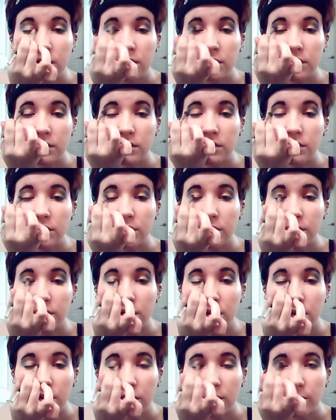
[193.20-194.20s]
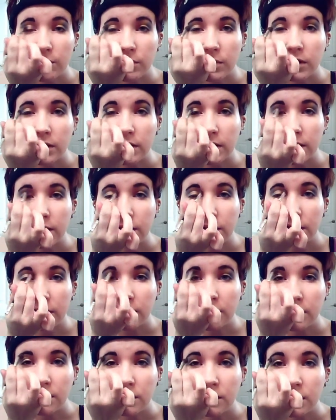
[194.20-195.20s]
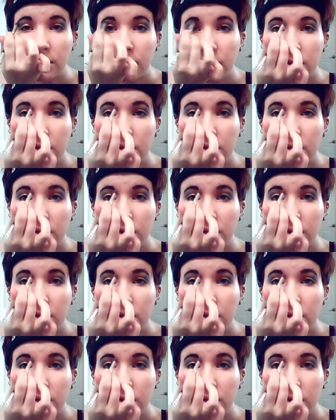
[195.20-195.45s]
Just blend it in.